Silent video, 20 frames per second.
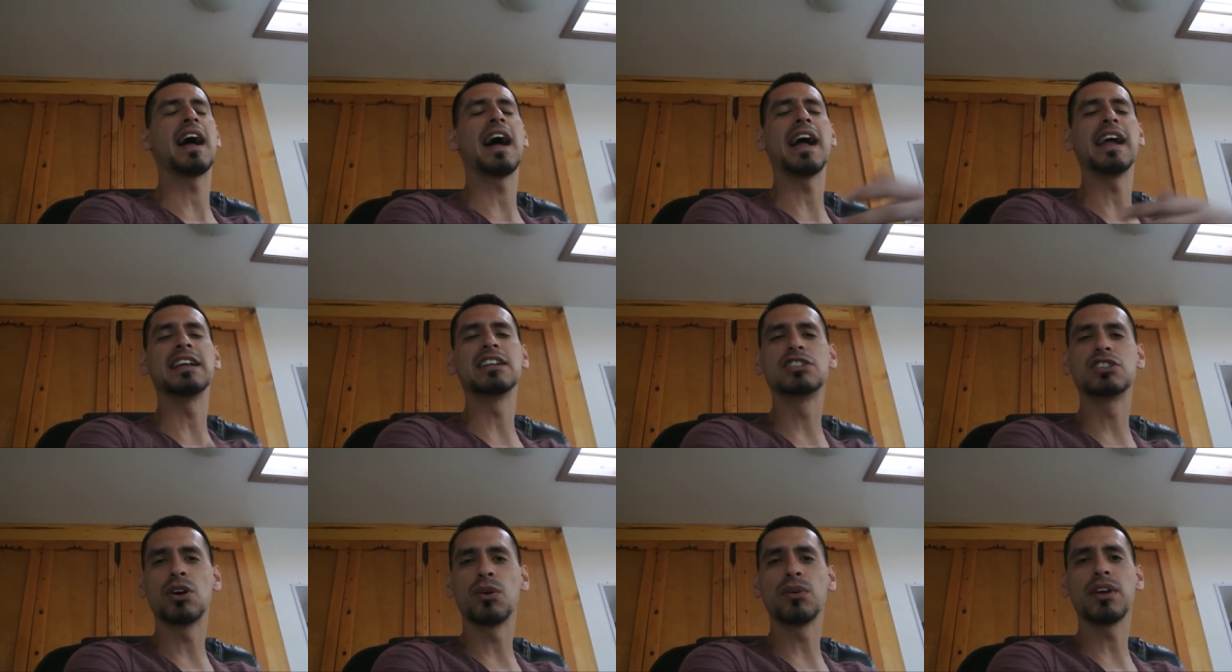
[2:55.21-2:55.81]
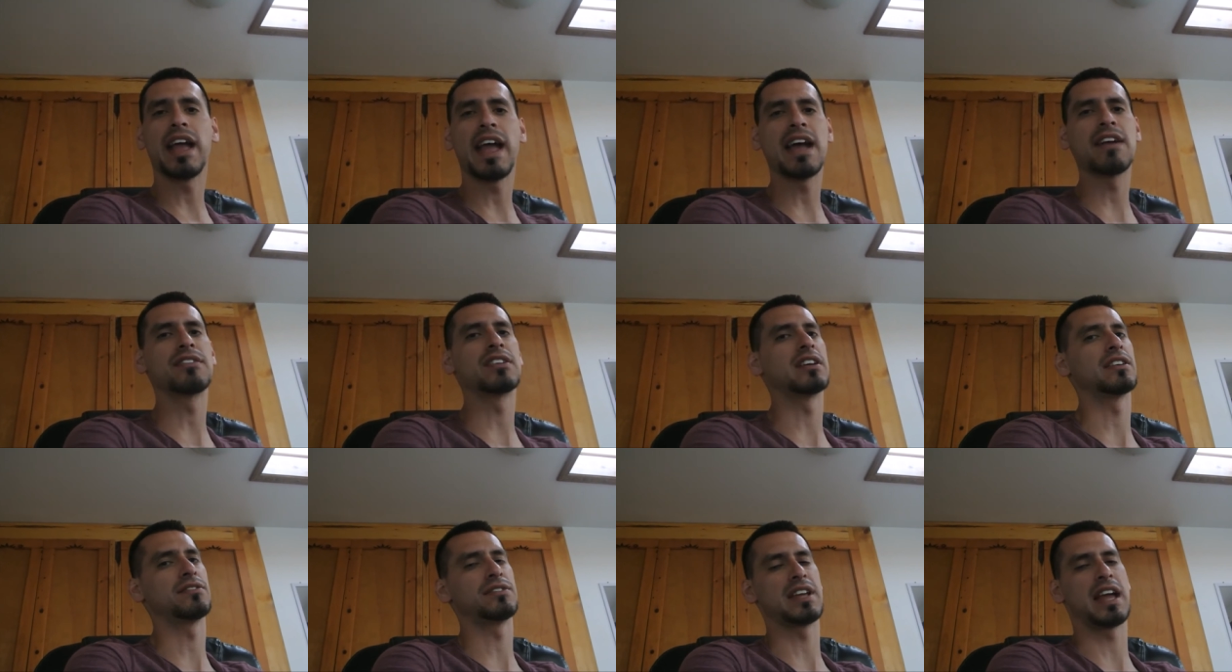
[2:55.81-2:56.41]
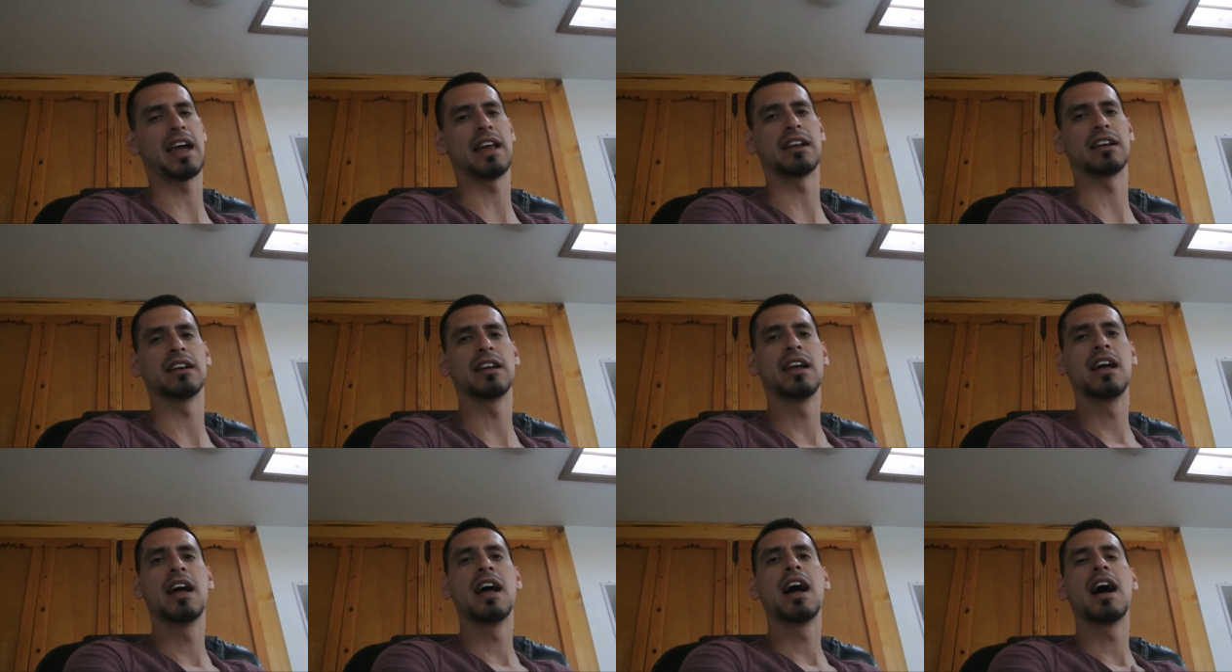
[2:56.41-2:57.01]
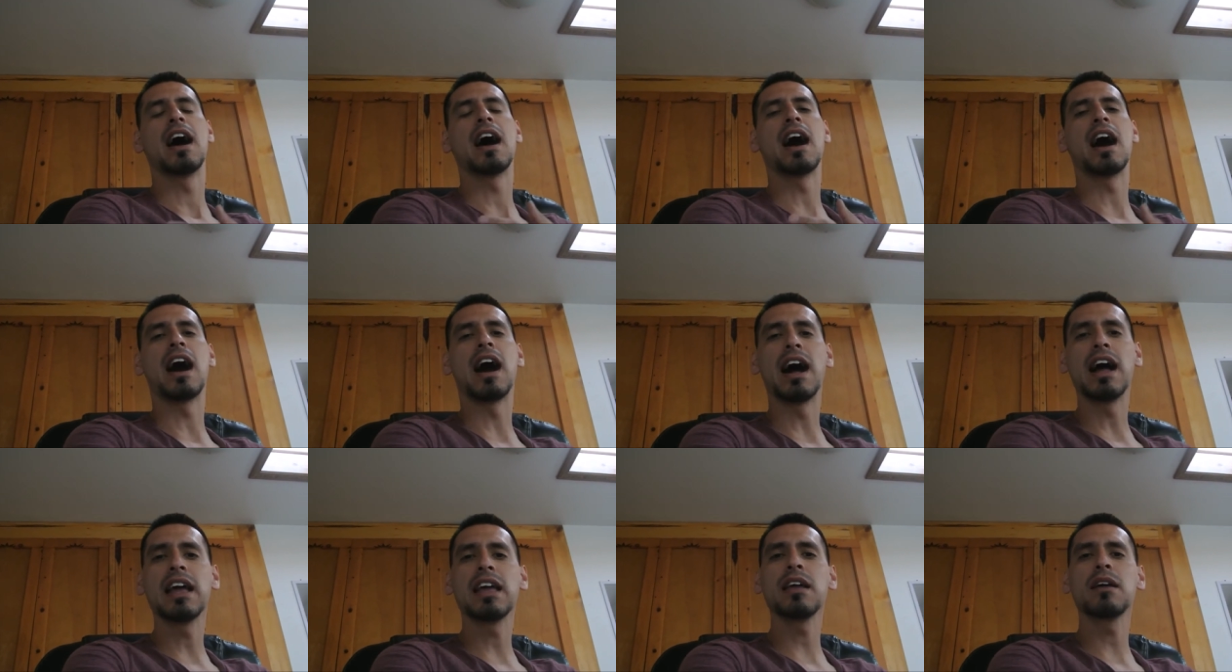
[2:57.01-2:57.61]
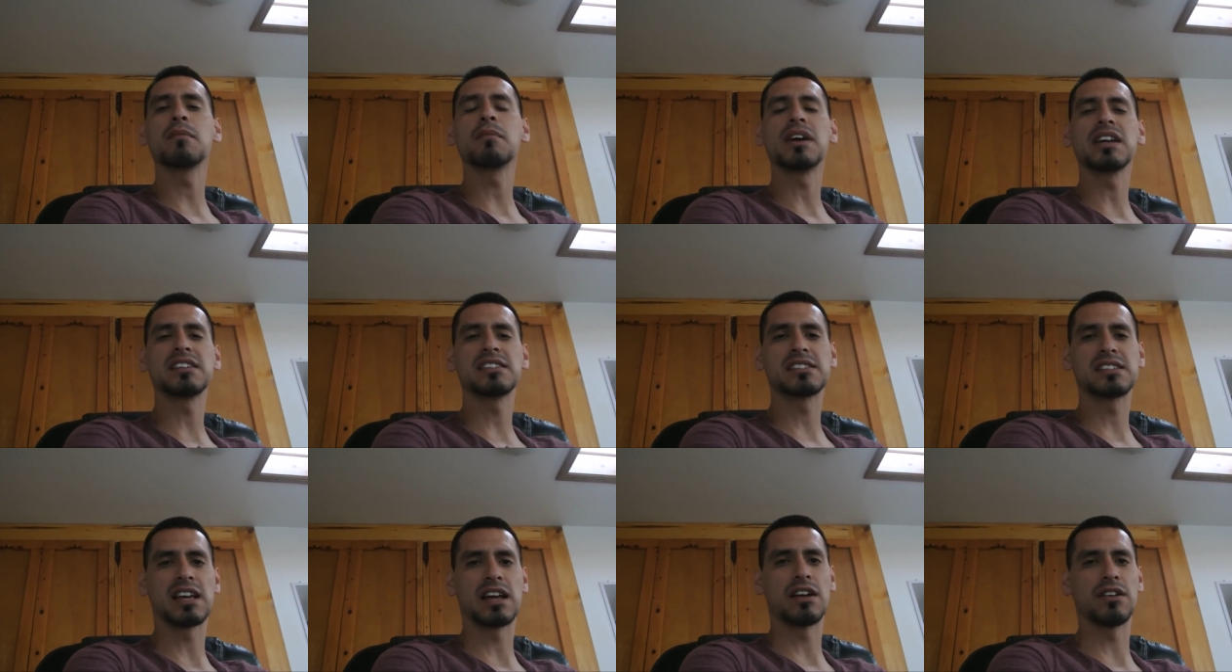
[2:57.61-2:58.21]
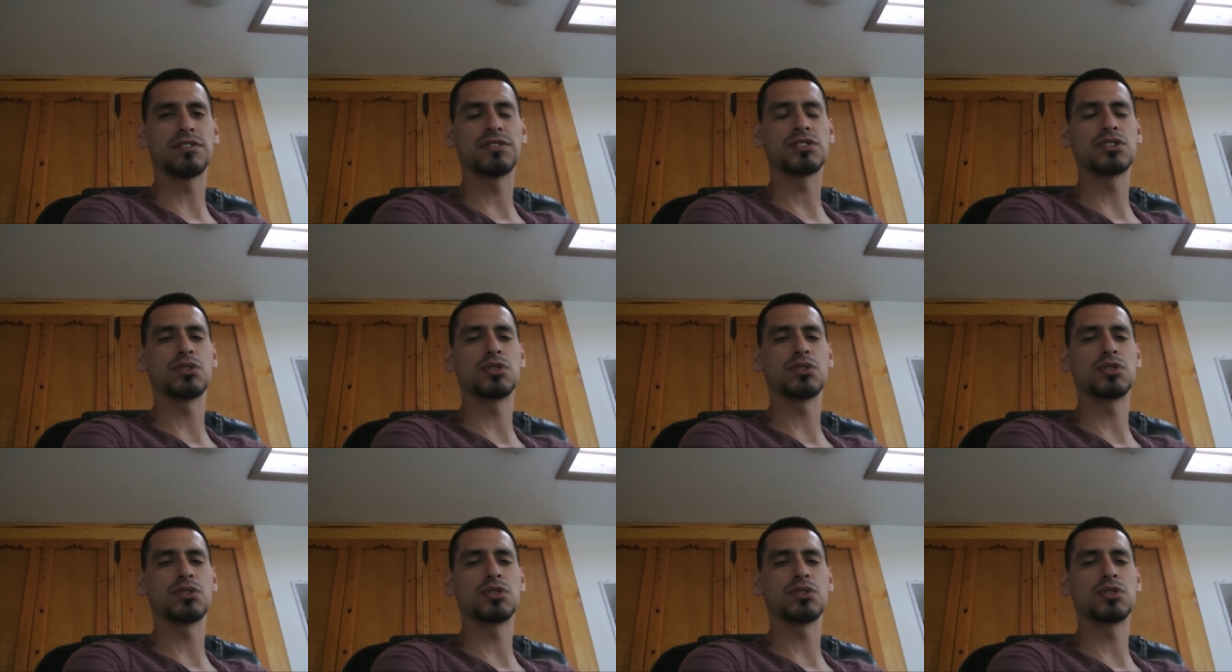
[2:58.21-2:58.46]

I don't have enough data. I myself